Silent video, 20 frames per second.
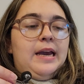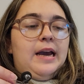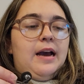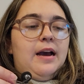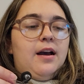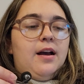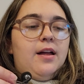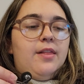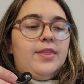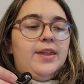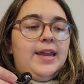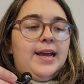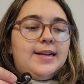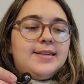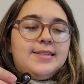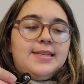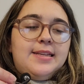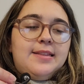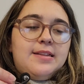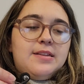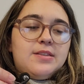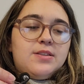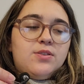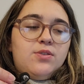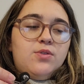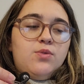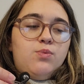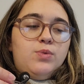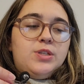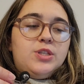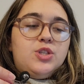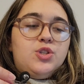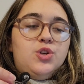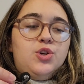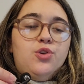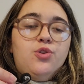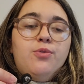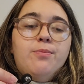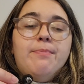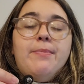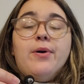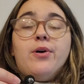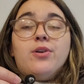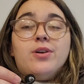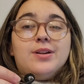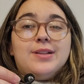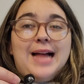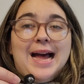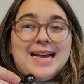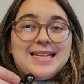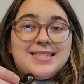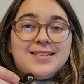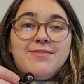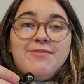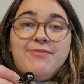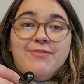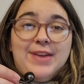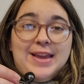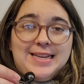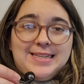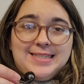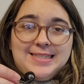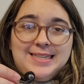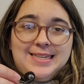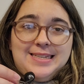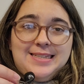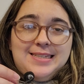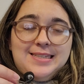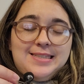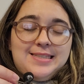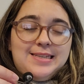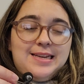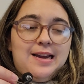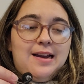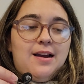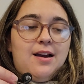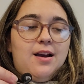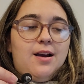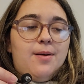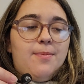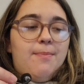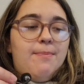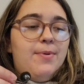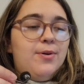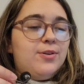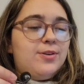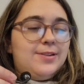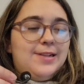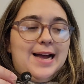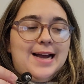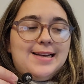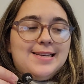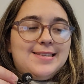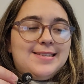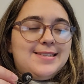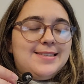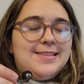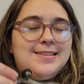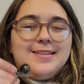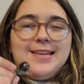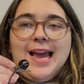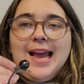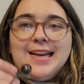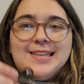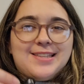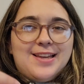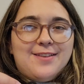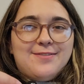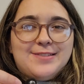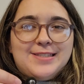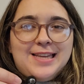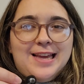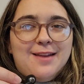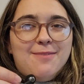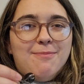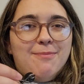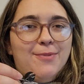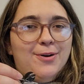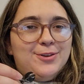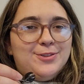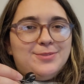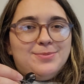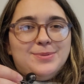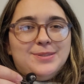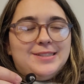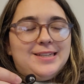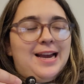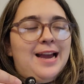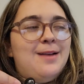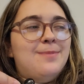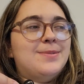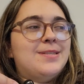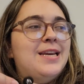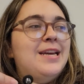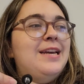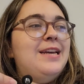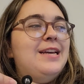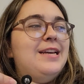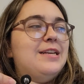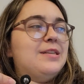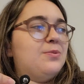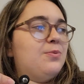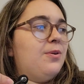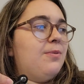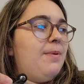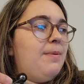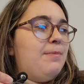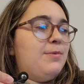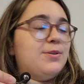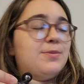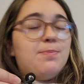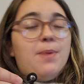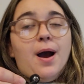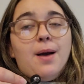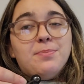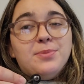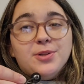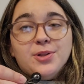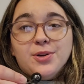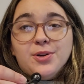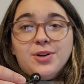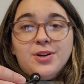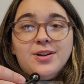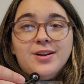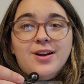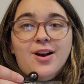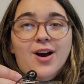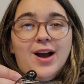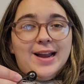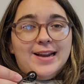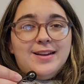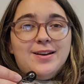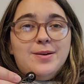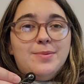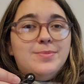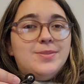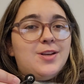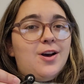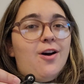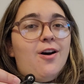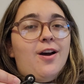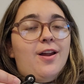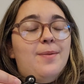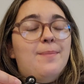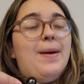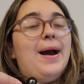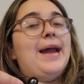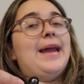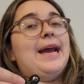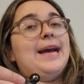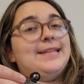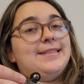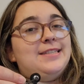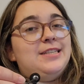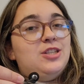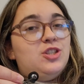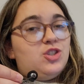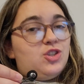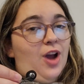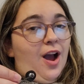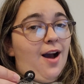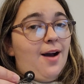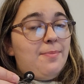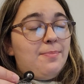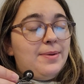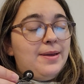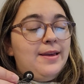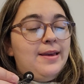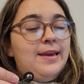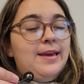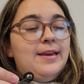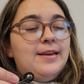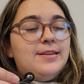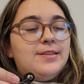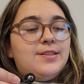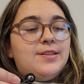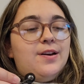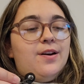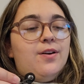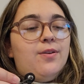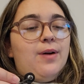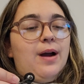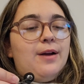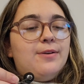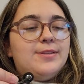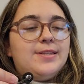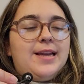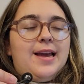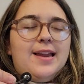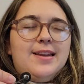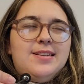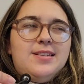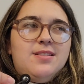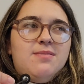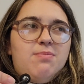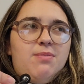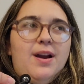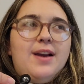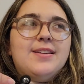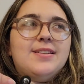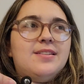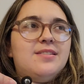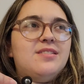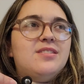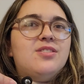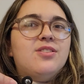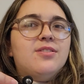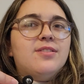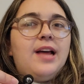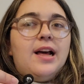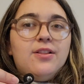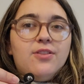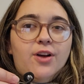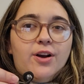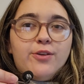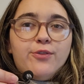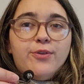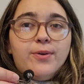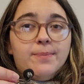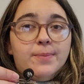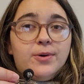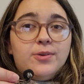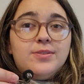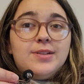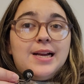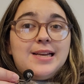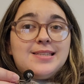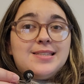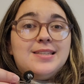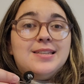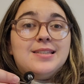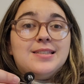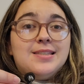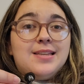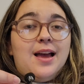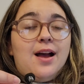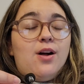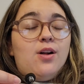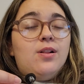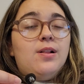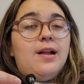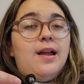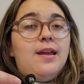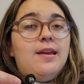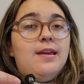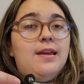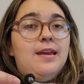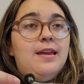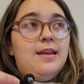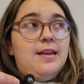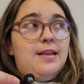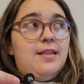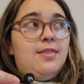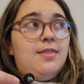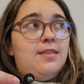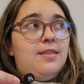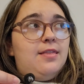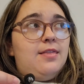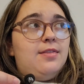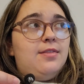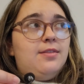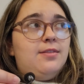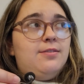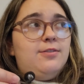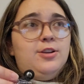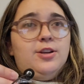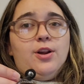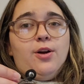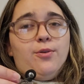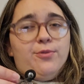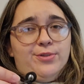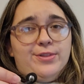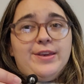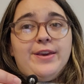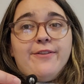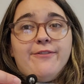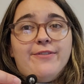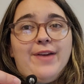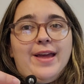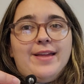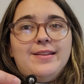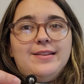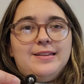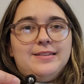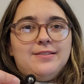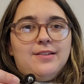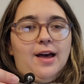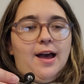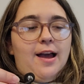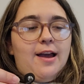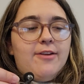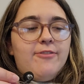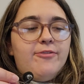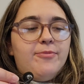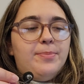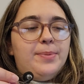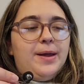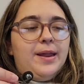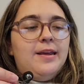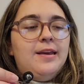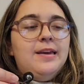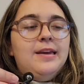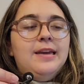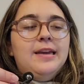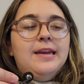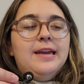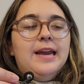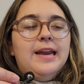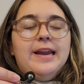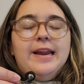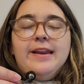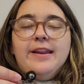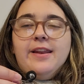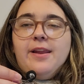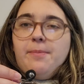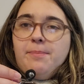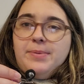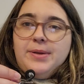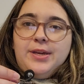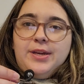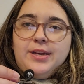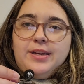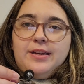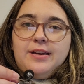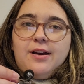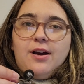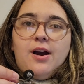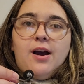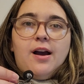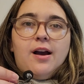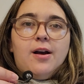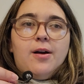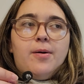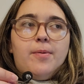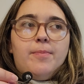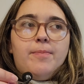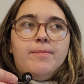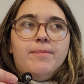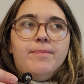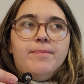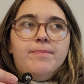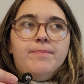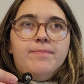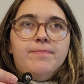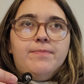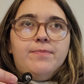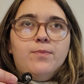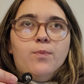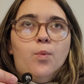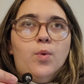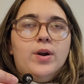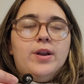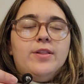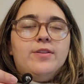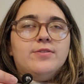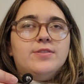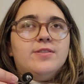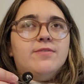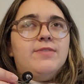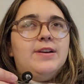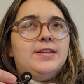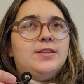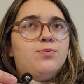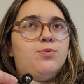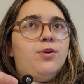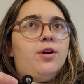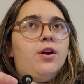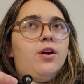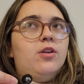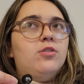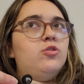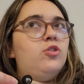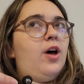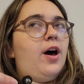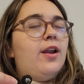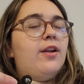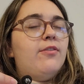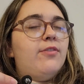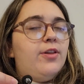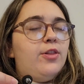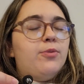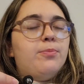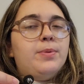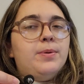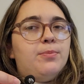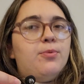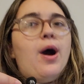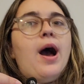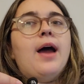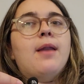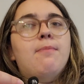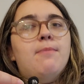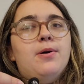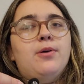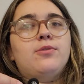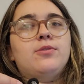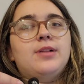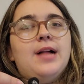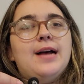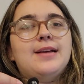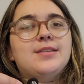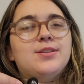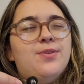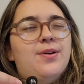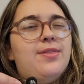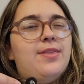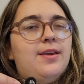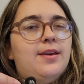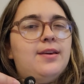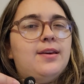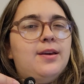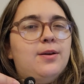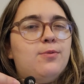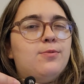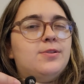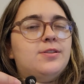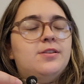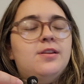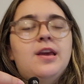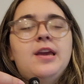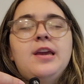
The next thing that sold was 2 milk glass vases. Milk glass, as I've said multiple times, is one of my most popular items on my Etsy shop. So I was kind of surprised that it took that long for milk glass to sell in, you know, the event live, but it ended up being one of those events where a lot of other people had milk glass. So I think it was